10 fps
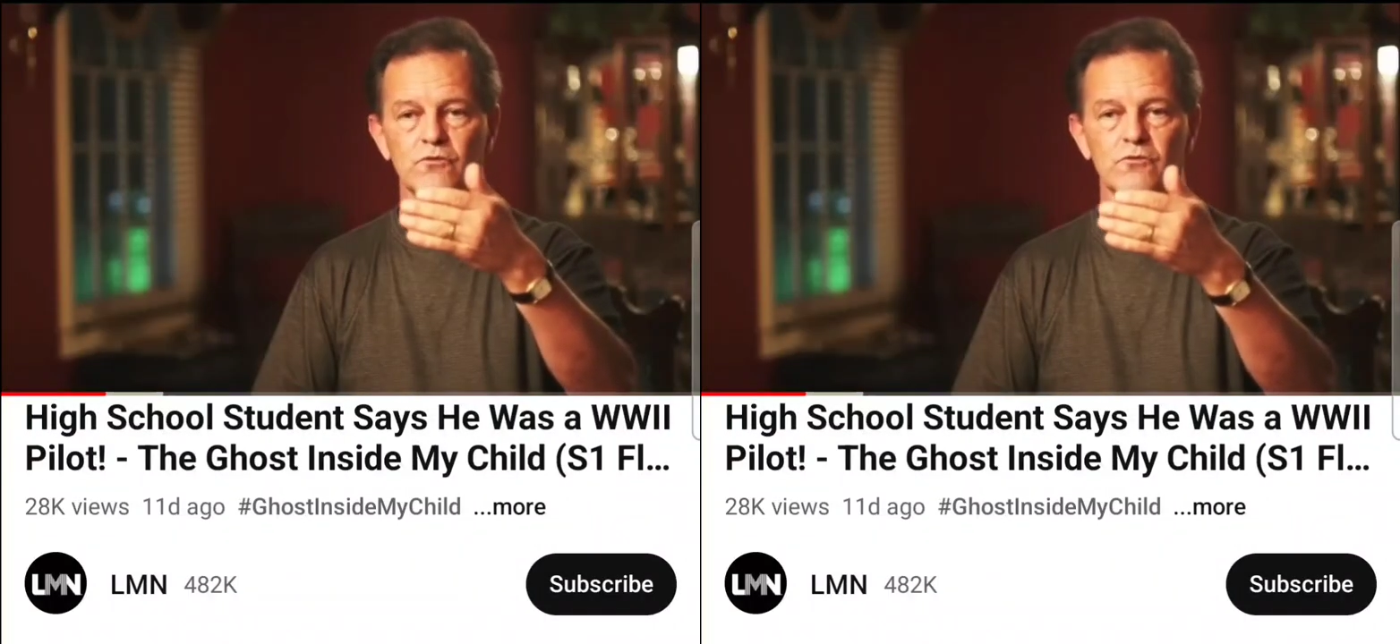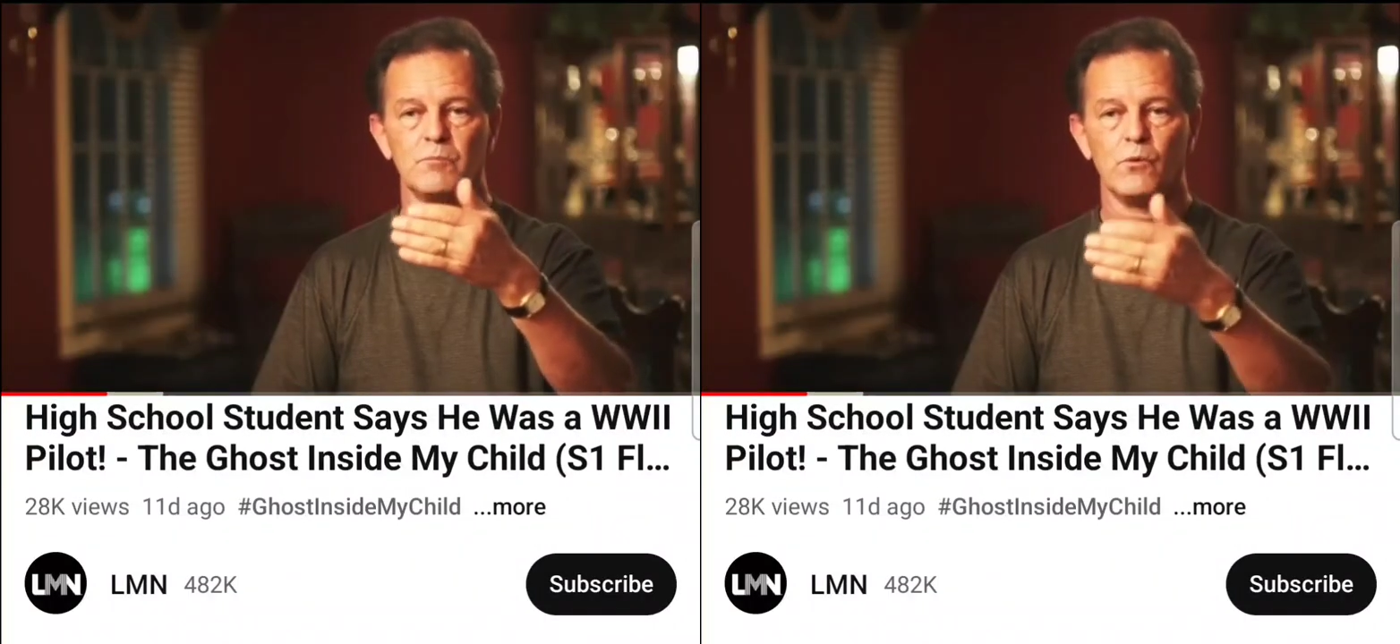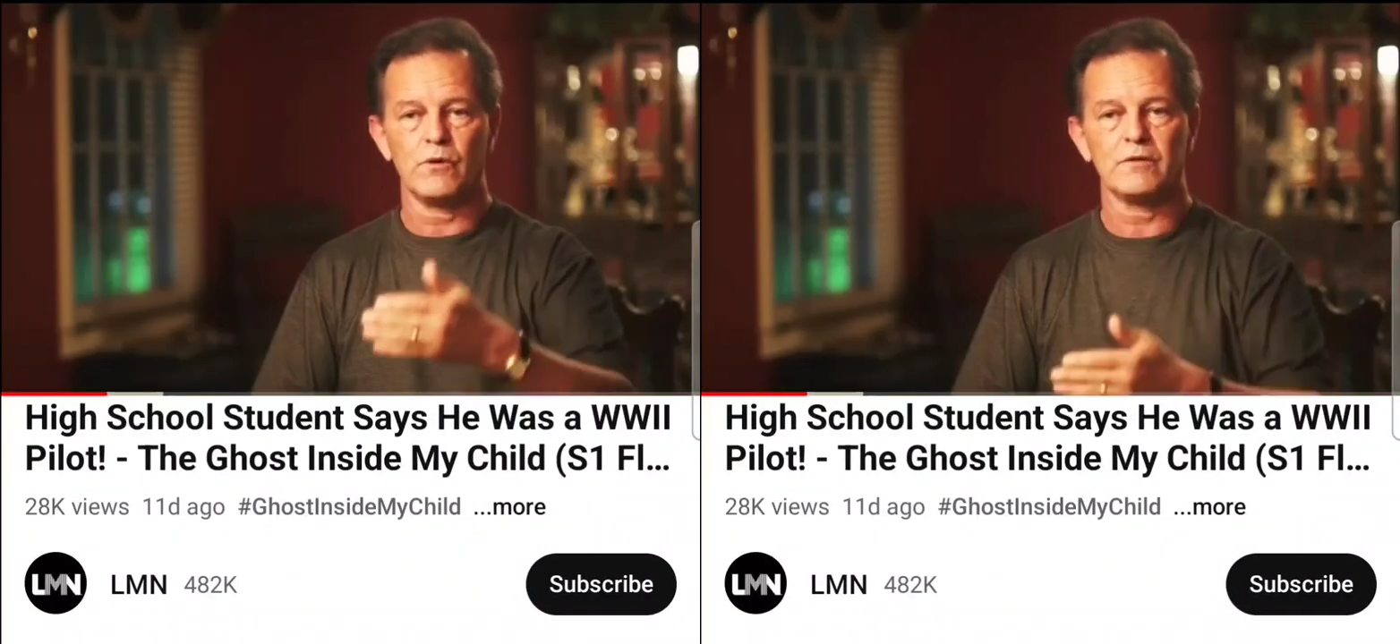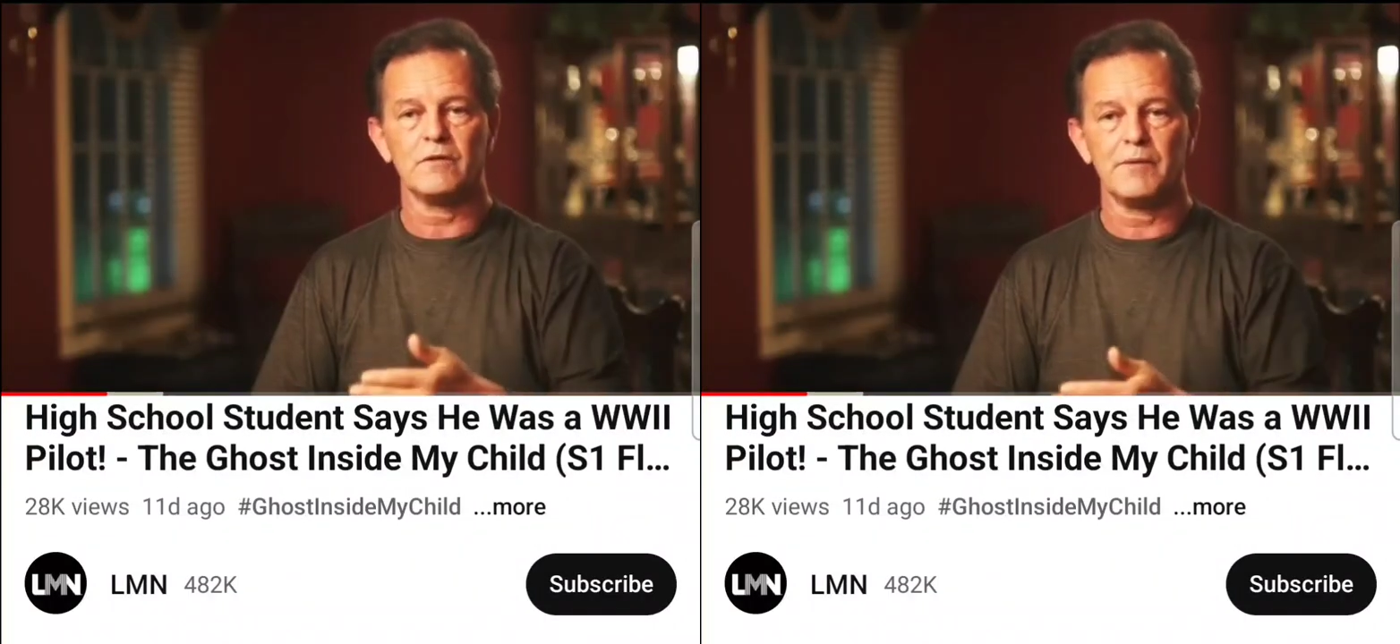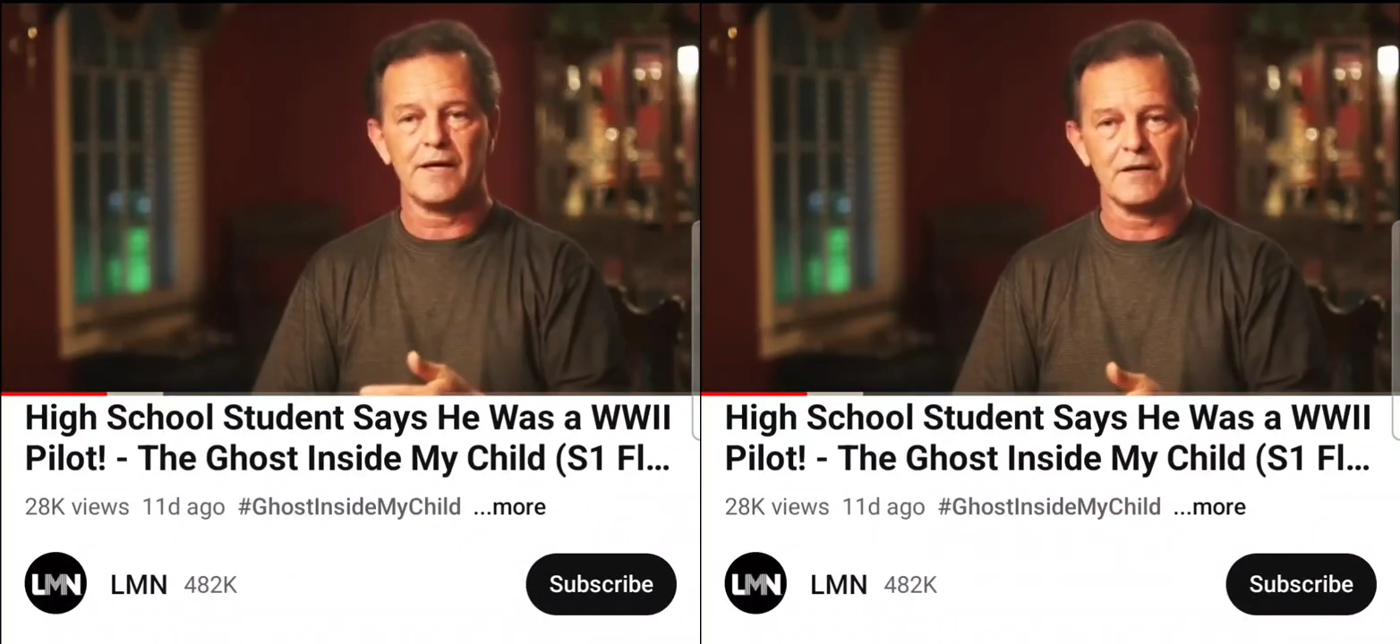
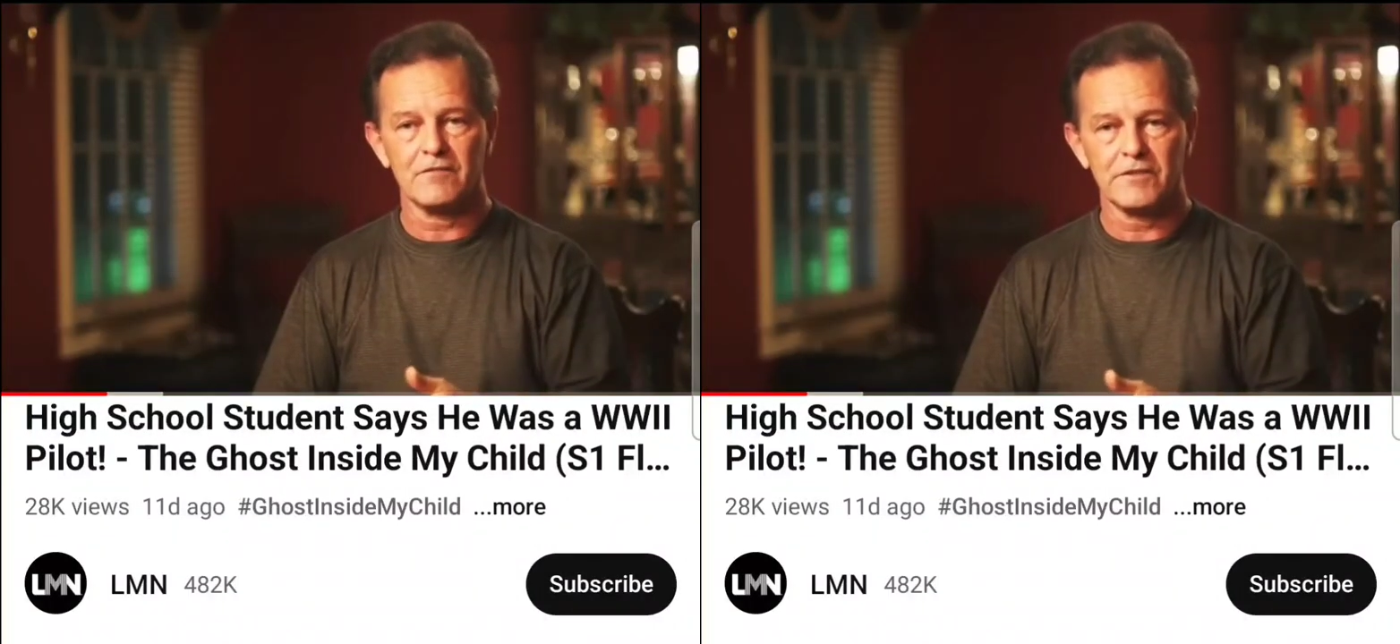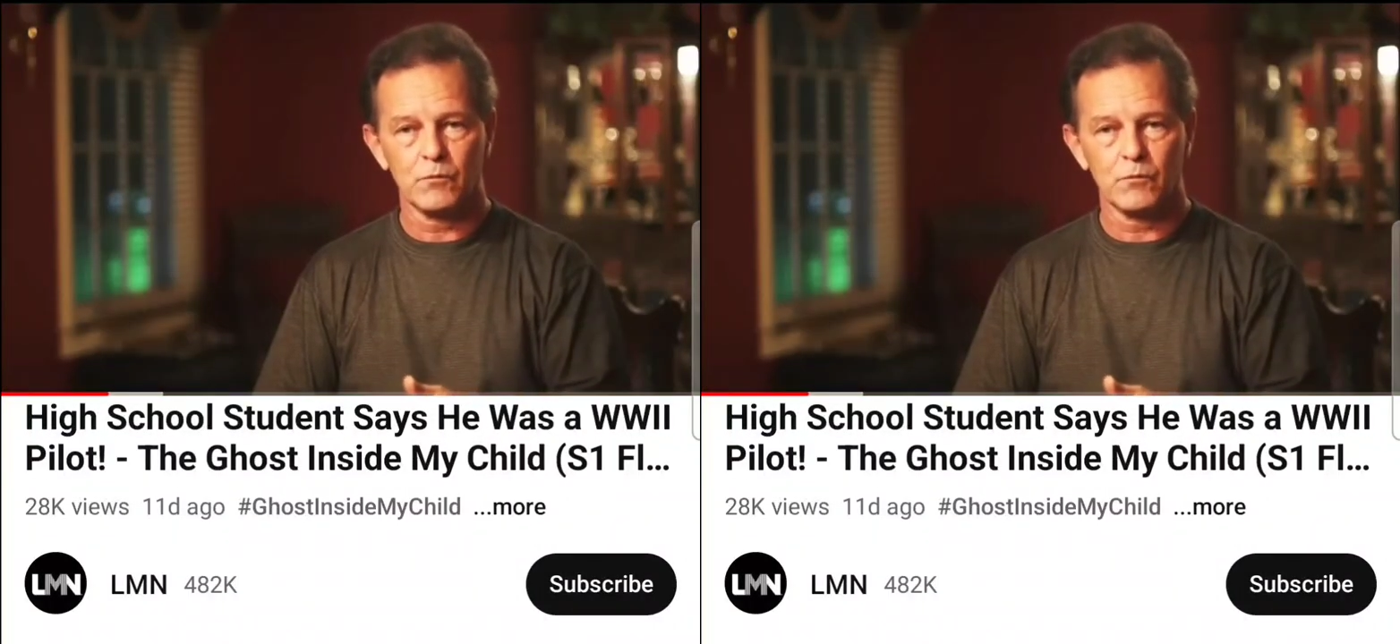supported the Battle of